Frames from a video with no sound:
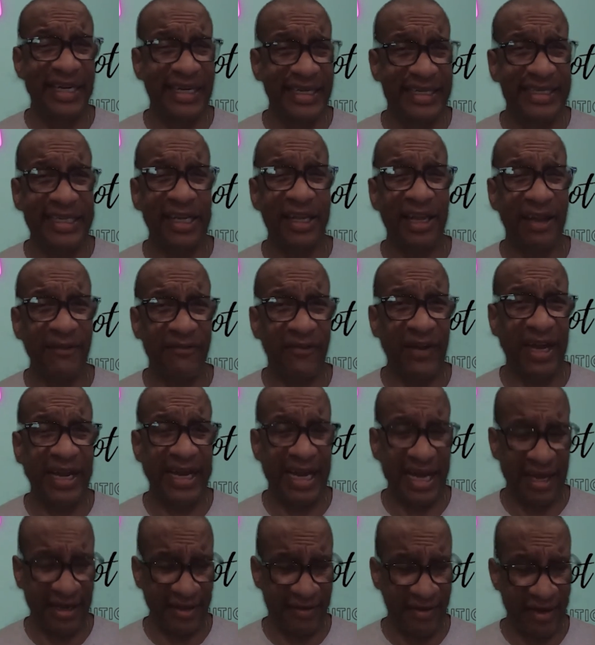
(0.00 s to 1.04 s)
until I find
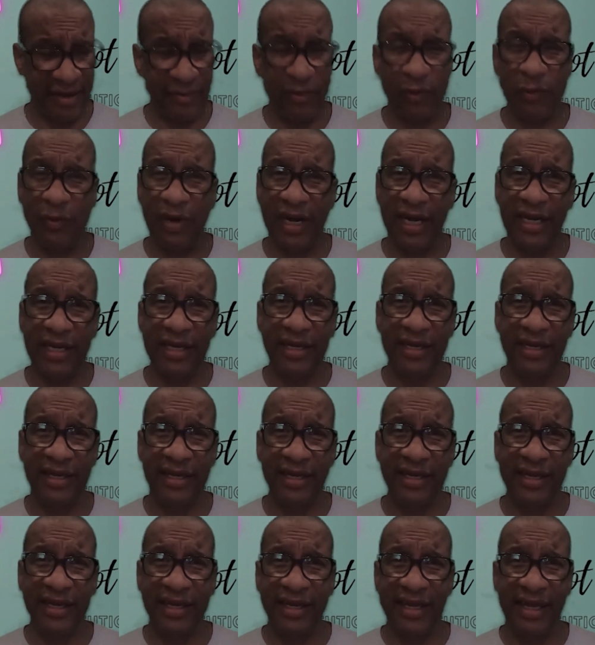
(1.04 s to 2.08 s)
out at number one,
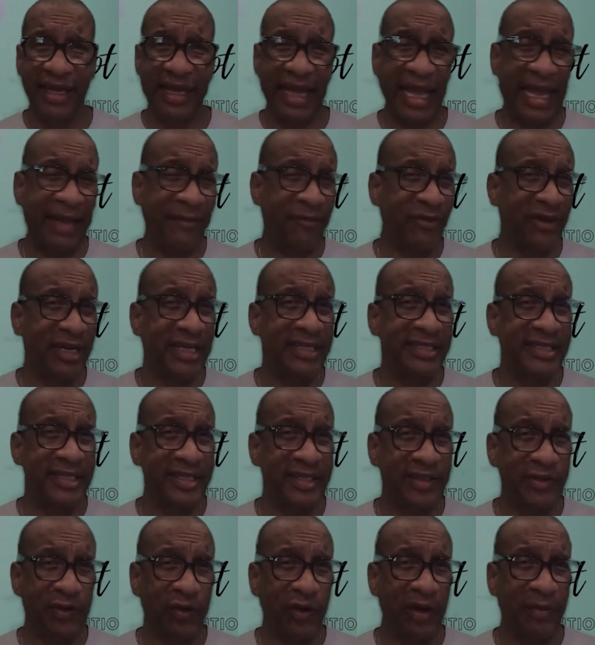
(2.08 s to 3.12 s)
hey, what is the
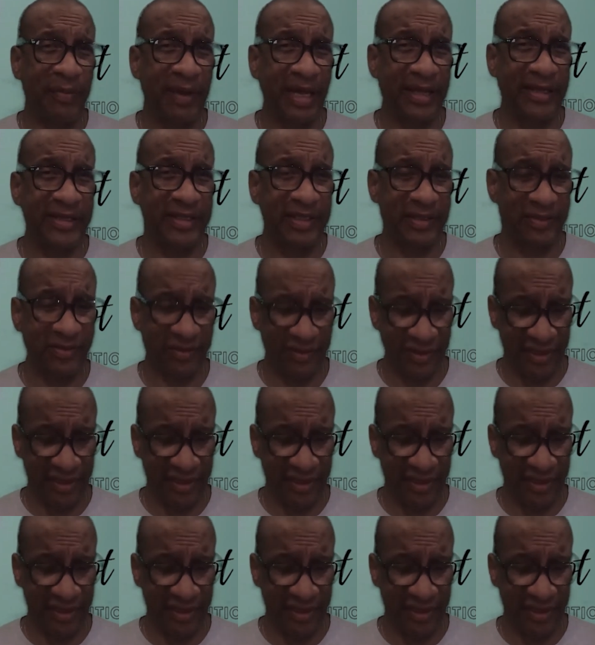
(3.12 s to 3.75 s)
story about the school?